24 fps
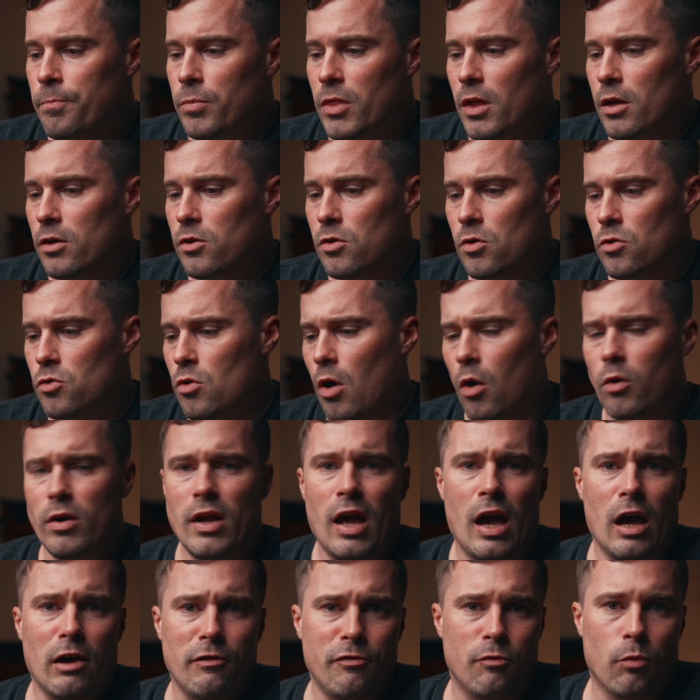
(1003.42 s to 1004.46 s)
you only
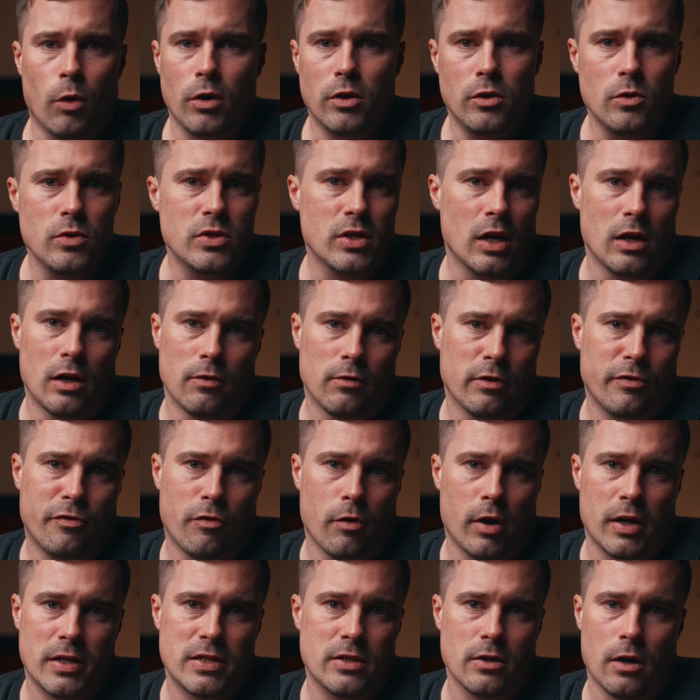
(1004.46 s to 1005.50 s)
have one user level, for
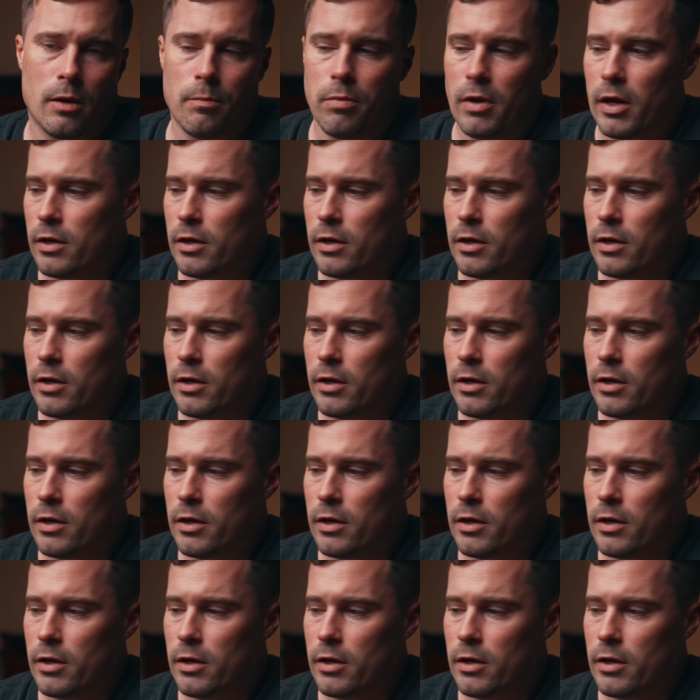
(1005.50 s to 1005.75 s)
example,